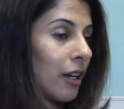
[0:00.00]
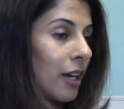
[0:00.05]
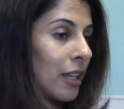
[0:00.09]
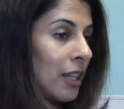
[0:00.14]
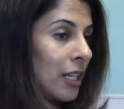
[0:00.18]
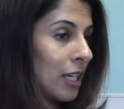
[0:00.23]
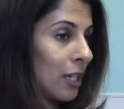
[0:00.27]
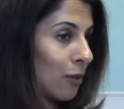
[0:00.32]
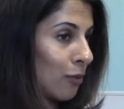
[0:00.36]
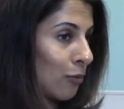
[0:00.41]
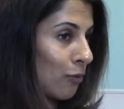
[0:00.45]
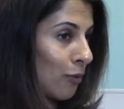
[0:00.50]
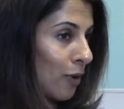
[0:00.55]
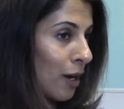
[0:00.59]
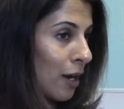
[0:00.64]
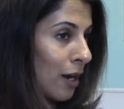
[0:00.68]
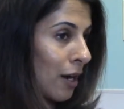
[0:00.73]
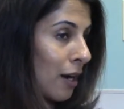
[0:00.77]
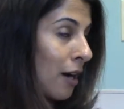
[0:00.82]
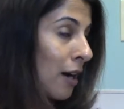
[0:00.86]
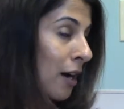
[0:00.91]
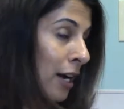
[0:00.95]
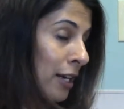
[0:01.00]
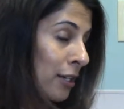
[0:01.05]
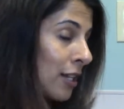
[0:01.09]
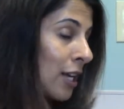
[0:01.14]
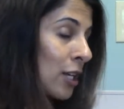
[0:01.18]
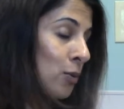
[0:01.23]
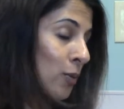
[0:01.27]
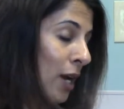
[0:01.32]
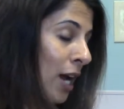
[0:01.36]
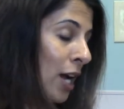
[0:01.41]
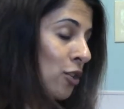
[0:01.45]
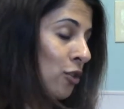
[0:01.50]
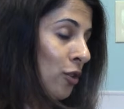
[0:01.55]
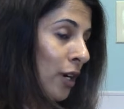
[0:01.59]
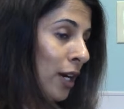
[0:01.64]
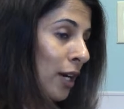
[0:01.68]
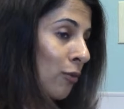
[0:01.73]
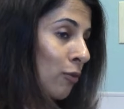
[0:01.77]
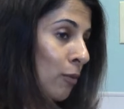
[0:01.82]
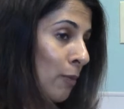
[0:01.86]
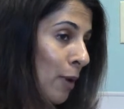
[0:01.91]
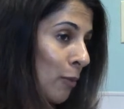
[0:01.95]
I think that's what I try
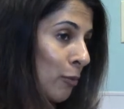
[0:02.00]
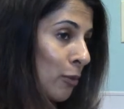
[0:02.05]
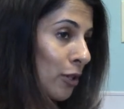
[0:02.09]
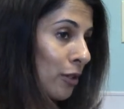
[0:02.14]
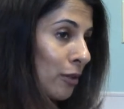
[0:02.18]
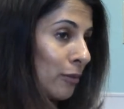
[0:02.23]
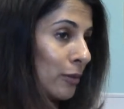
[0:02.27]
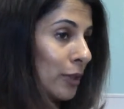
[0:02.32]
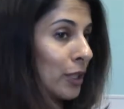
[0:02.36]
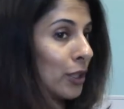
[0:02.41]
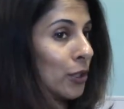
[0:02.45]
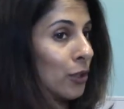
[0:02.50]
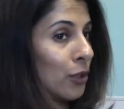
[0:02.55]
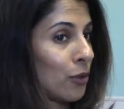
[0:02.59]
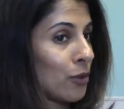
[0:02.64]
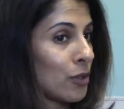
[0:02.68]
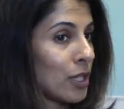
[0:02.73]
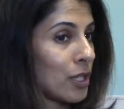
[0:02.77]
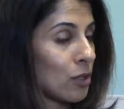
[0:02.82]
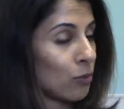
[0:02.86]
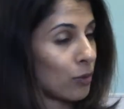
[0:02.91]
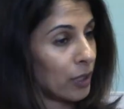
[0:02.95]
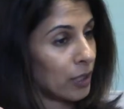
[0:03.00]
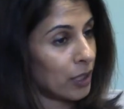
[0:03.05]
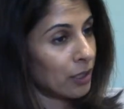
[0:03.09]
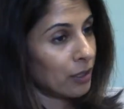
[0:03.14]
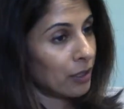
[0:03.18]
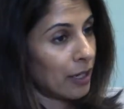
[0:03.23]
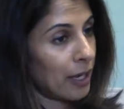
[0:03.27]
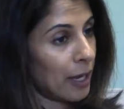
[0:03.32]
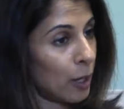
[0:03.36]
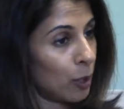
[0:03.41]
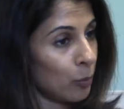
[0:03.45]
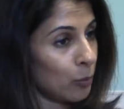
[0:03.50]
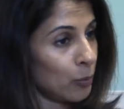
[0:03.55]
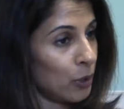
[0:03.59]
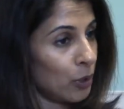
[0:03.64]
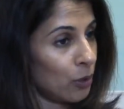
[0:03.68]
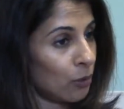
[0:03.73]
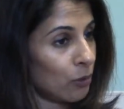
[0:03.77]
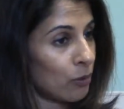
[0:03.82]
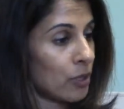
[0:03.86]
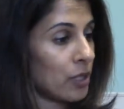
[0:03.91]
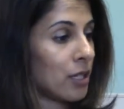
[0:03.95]
and remember. Like, you know, is this really going to help
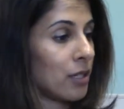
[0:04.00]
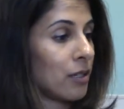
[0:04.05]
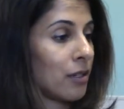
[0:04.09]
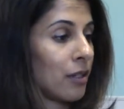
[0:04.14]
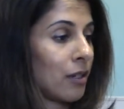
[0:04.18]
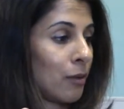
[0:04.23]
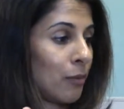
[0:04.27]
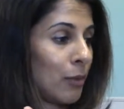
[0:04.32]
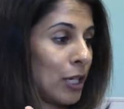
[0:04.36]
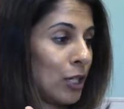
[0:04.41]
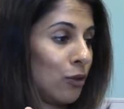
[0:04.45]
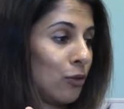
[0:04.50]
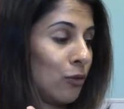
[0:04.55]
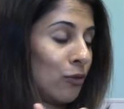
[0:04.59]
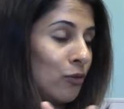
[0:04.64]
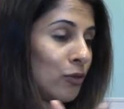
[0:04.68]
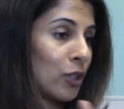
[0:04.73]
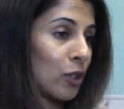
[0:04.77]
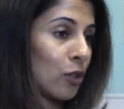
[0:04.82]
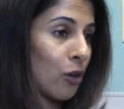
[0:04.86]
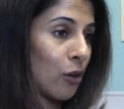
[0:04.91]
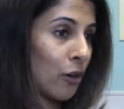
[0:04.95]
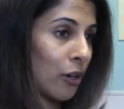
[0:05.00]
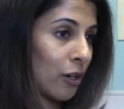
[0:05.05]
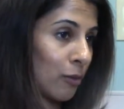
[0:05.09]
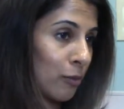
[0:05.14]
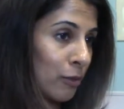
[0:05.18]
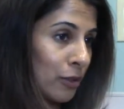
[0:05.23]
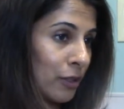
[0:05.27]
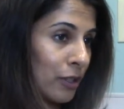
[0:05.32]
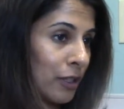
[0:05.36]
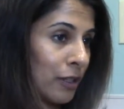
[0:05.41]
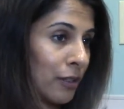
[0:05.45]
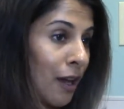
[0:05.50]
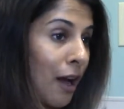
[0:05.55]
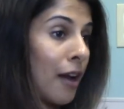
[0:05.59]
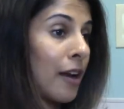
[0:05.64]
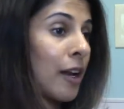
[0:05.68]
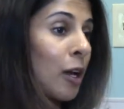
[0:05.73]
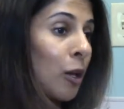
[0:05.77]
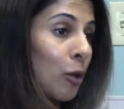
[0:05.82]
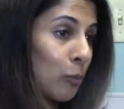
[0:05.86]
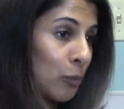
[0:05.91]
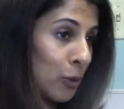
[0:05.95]
you, or is this going to make you feel horrible and
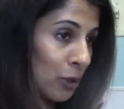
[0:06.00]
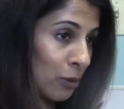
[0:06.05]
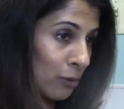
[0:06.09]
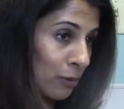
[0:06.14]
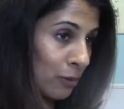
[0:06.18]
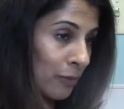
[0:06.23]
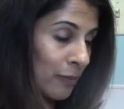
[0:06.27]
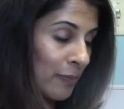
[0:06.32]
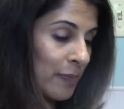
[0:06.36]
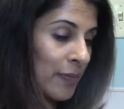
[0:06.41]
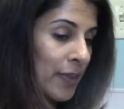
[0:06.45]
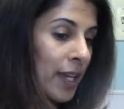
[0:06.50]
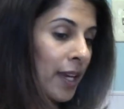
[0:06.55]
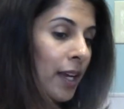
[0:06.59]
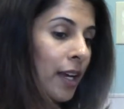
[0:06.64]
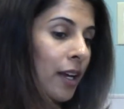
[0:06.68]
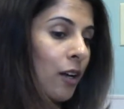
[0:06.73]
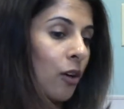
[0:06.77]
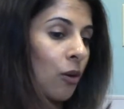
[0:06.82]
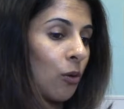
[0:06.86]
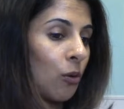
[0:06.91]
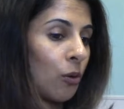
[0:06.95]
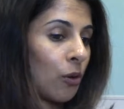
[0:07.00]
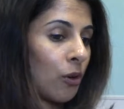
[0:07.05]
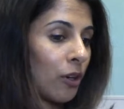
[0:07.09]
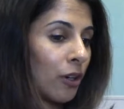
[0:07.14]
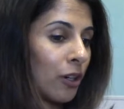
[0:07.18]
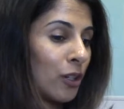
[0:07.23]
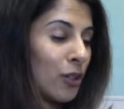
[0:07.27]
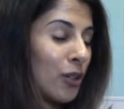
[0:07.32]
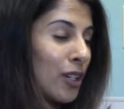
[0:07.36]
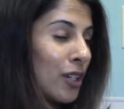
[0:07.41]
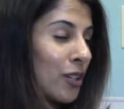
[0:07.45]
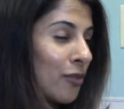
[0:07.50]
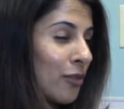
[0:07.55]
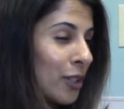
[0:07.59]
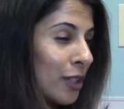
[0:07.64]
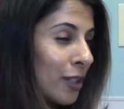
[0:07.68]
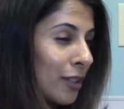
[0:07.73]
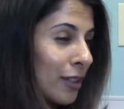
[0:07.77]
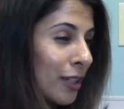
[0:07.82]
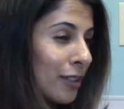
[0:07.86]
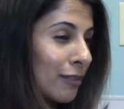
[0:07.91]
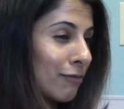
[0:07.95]
not help you? Or are you going to
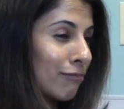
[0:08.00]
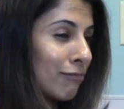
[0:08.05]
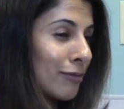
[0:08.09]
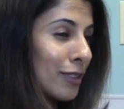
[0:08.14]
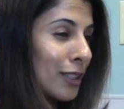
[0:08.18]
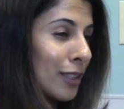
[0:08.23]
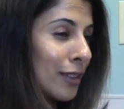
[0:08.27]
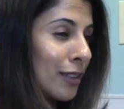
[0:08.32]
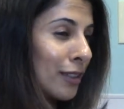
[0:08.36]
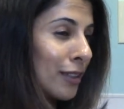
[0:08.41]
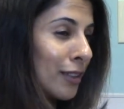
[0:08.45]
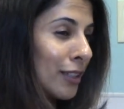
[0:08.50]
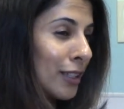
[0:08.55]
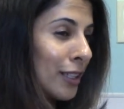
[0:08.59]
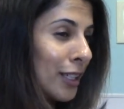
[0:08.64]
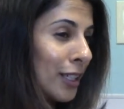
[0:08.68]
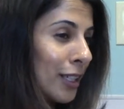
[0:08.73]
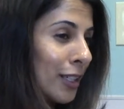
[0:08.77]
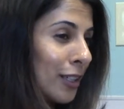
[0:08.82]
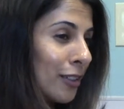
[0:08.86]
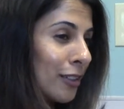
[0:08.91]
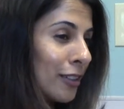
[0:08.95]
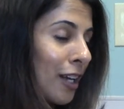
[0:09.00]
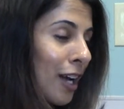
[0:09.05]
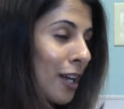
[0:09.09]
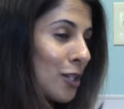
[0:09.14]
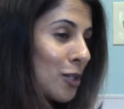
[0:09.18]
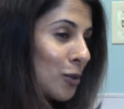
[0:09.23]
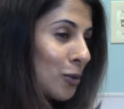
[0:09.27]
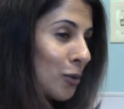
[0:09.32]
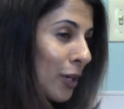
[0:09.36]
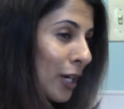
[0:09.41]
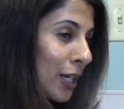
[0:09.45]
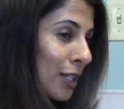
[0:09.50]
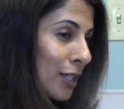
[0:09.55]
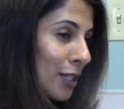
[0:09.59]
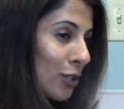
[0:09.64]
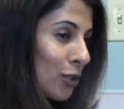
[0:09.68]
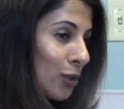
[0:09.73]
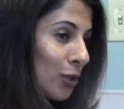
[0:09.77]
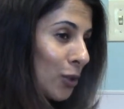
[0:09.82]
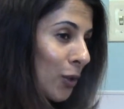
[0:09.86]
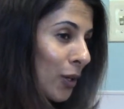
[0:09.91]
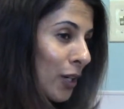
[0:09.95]
feel a little not so great
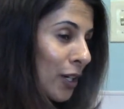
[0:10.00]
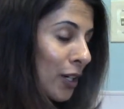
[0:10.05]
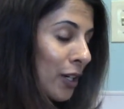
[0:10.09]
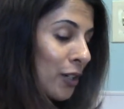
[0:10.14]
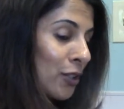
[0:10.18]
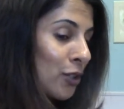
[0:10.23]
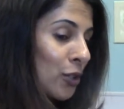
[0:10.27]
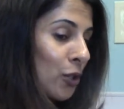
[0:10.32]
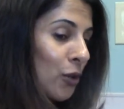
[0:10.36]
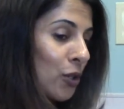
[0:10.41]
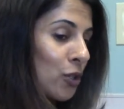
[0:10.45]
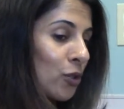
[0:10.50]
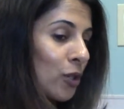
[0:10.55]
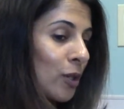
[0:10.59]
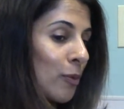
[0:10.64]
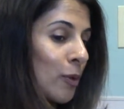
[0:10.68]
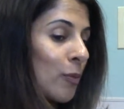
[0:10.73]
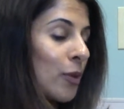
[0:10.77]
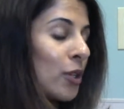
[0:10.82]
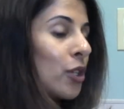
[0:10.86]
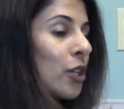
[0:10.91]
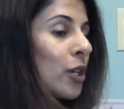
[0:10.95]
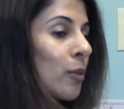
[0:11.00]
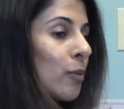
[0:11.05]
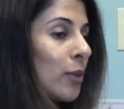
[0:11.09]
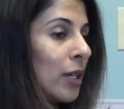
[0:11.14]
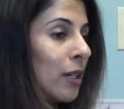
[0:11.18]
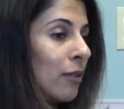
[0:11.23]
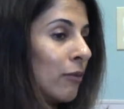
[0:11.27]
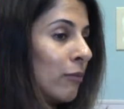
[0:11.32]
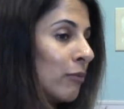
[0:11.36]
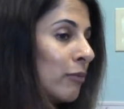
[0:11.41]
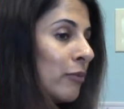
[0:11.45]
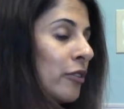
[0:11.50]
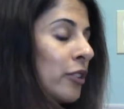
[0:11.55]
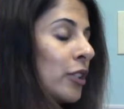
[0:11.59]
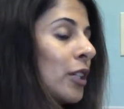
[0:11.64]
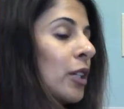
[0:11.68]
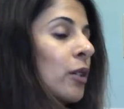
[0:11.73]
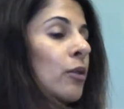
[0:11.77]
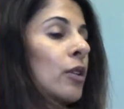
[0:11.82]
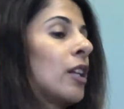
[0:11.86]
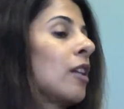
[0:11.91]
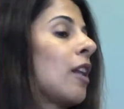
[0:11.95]
because you're undergoing treatment, but you're going to be
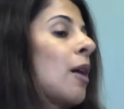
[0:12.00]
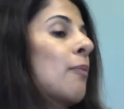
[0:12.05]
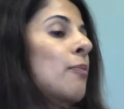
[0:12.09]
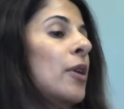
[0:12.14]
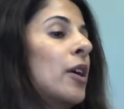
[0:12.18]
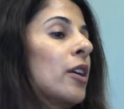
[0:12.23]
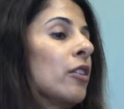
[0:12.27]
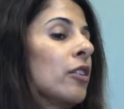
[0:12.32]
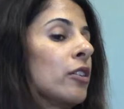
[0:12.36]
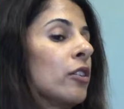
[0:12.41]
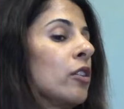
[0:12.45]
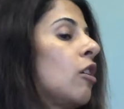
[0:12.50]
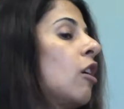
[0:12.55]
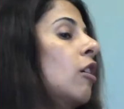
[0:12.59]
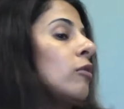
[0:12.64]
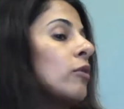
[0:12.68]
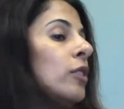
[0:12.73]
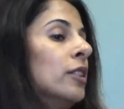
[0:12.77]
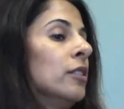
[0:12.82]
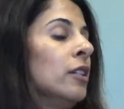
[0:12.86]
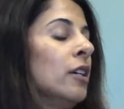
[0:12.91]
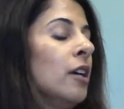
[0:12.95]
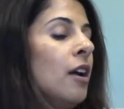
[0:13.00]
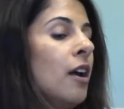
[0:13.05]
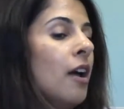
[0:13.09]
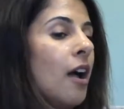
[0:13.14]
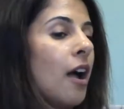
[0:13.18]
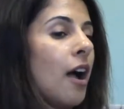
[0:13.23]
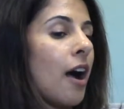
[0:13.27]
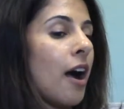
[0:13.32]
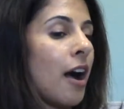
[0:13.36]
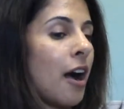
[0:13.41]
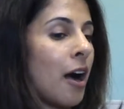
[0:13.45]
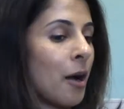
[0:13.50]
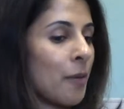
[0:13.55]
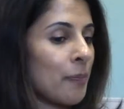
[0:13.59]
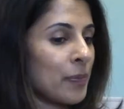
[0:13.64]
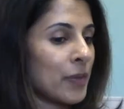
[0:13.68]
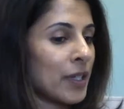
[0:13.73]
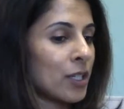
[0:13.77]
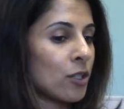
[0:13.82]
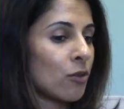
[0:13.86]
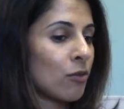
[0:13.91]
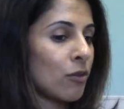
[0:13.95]
feeling a lot better in the long
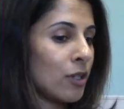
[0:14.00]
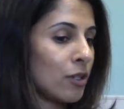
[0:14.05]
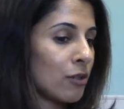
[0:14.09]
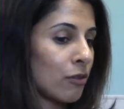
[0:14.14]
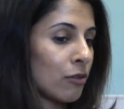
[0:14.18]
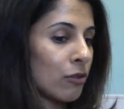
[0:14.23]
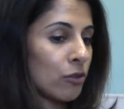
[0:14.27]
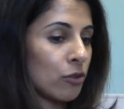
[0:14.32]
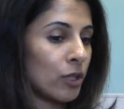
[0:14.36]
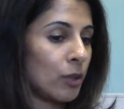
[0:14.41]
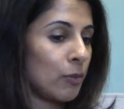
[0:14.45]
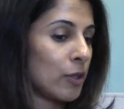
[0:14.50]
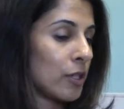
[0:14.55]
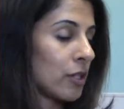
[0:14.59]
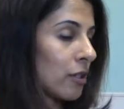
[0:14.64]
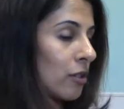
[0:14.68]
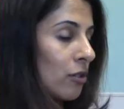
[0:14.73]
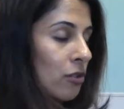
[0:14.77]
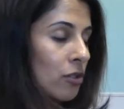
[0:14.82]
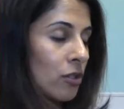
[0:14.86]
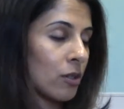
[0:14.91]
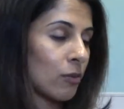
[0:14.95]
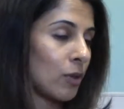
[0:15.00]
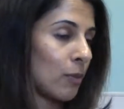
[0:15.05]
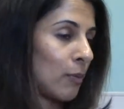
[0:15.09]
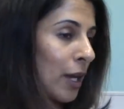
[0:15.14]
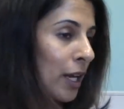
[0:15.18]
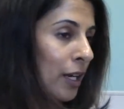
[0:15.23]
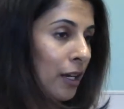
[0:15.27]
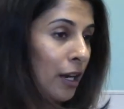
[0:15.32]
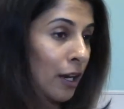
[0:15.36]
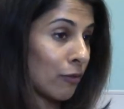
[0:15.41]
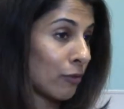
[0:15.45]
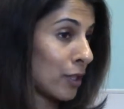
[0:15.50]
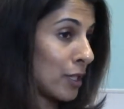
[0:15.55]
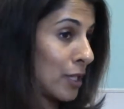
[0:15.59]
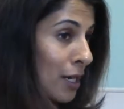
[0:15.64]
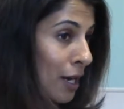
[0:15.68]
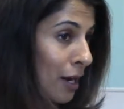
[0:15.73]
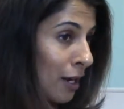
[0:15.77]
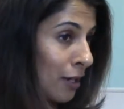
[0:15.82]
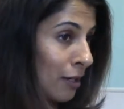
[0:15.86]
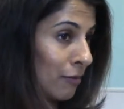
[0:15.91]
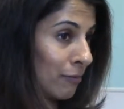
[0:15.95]
run. And so these are treatment decisions that we make every
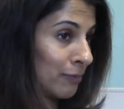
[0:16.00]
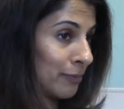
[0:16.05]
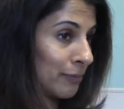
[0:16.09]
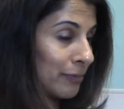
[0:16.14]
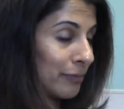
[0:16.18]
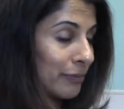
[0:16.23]
day.